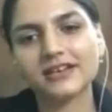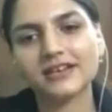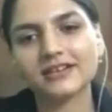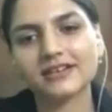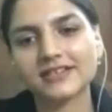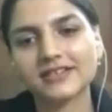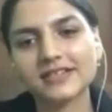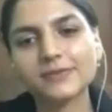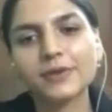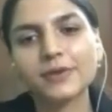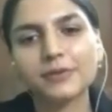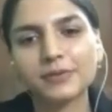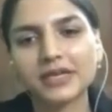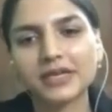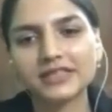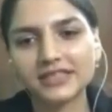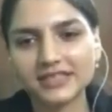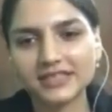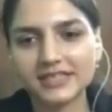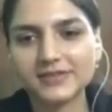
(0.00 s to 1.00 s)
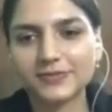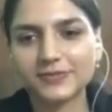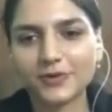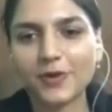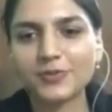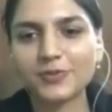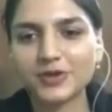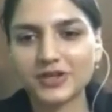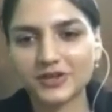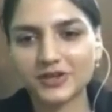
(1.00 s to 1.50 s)
So, my mother is
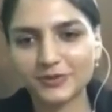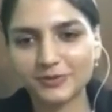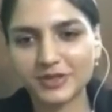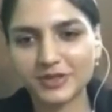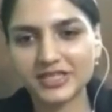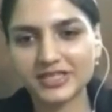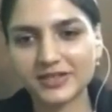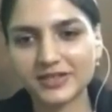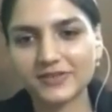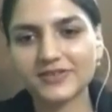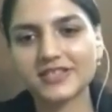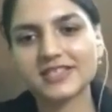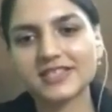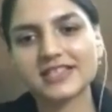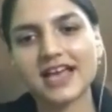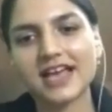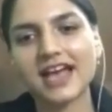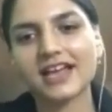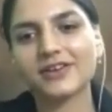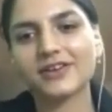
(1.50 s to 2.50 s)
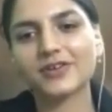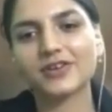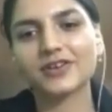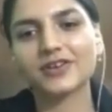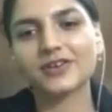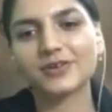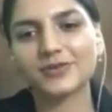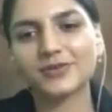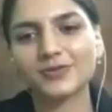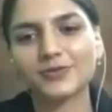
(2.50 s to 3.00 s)
from a government service, and
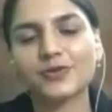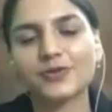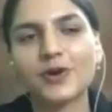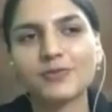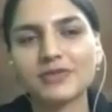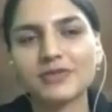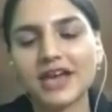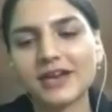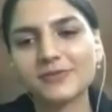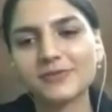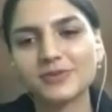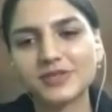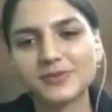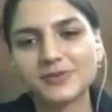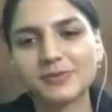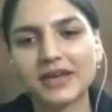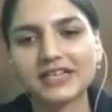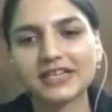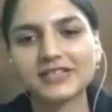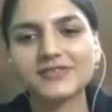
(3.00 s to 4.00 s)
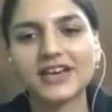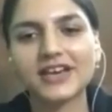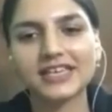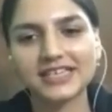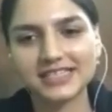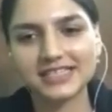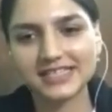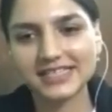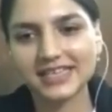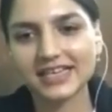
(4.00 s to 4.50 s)
from that perspective, I
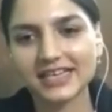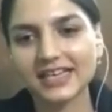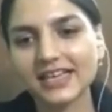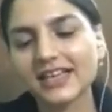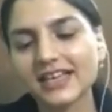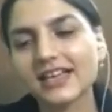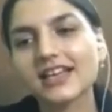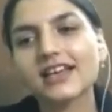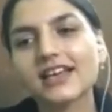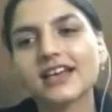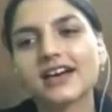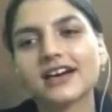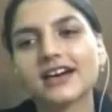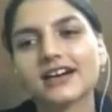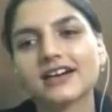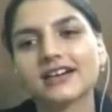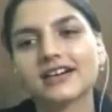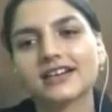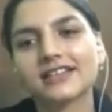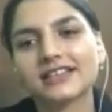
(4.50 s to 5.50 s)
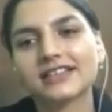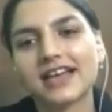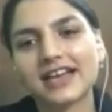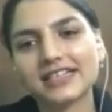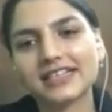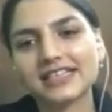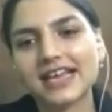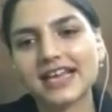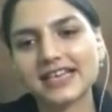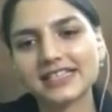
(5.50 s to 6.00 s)
can say
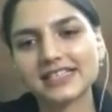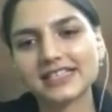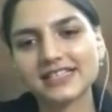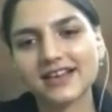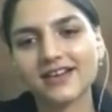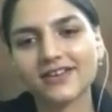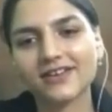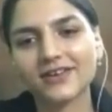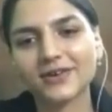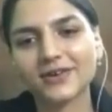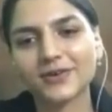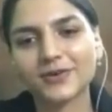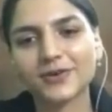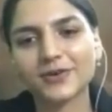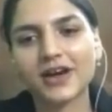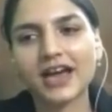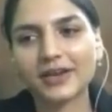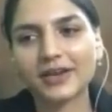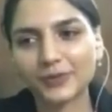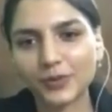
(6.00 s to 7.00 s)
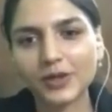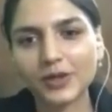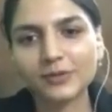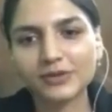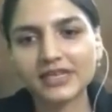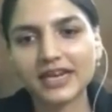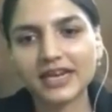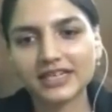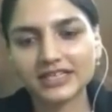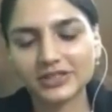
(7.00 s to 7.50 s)
that yes, I will
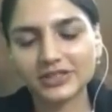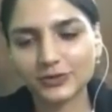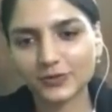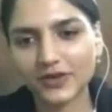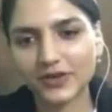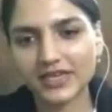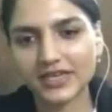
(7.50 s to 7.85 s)
be ready to